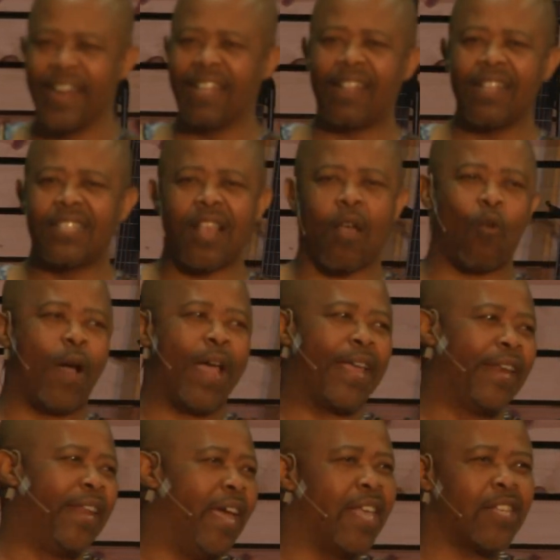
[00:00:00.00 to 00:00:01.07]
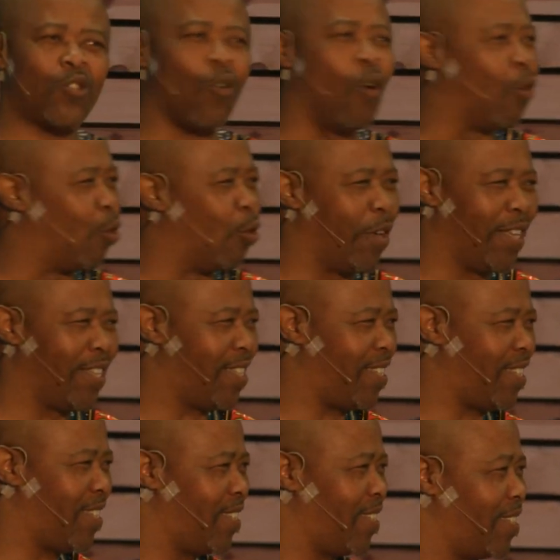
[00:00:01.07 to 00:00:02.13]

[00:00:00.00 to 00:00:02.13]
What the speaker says: not just a wine as always.